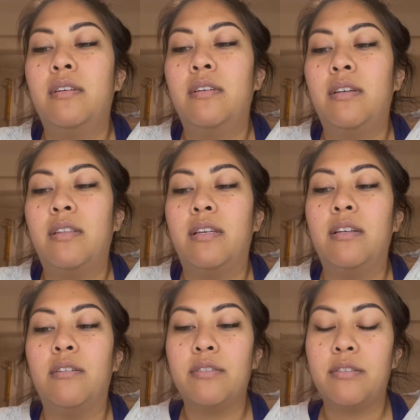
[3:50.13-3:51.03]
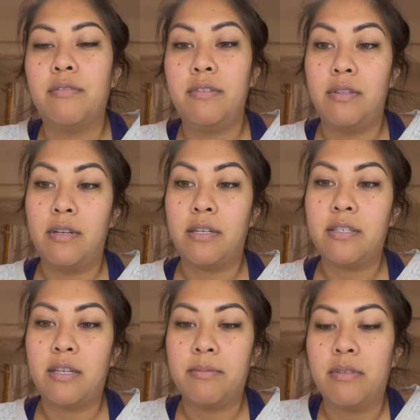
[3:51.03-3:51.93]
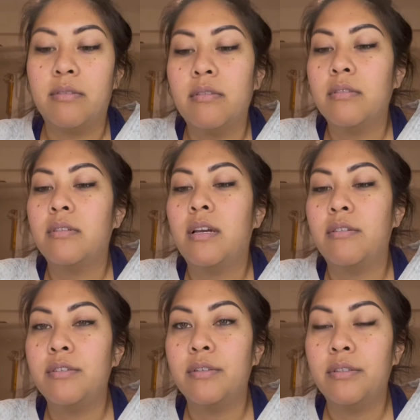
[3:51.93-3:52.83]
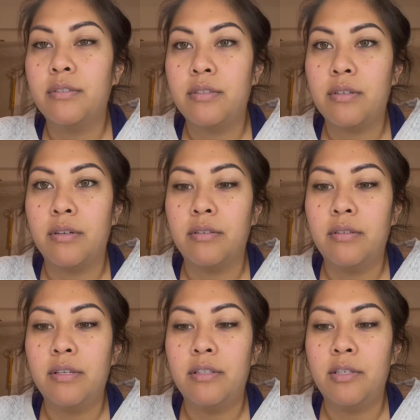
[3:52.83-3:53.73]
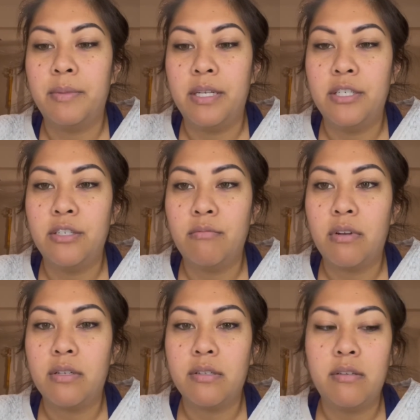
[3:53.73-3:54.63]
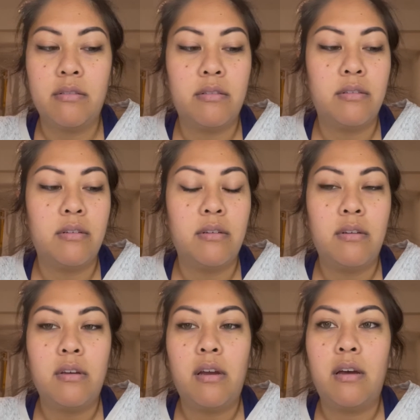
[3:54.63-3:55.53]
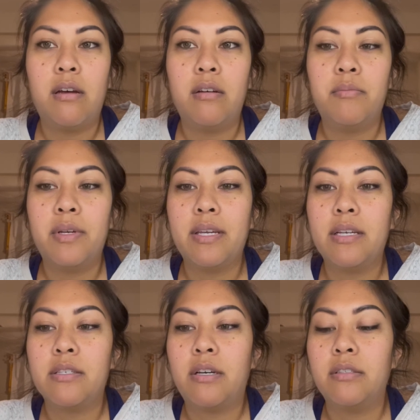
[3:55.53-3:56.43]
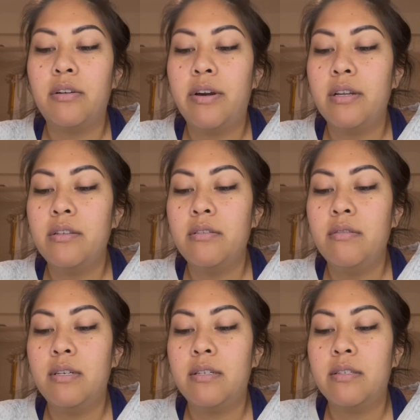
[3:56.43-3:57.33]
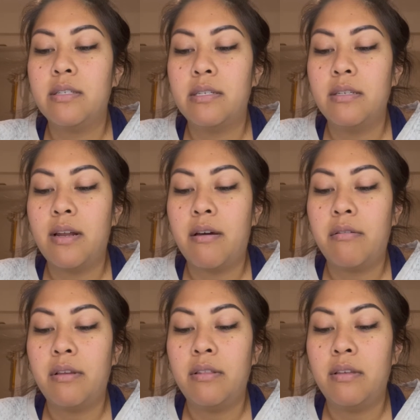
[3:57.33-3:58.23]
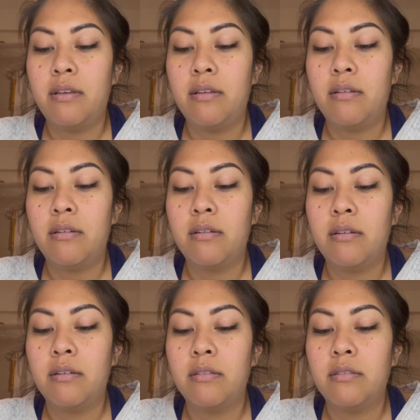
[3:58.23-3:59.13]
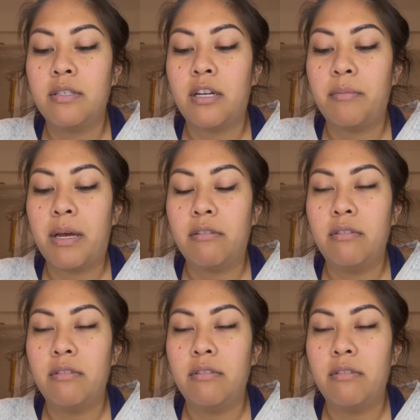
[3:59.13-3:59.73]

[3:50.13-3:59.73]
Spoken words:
I think it also gives you the next steps on how to start the elimination process. But yeah, so I'll go ahead and do this, send it out, and then check back with you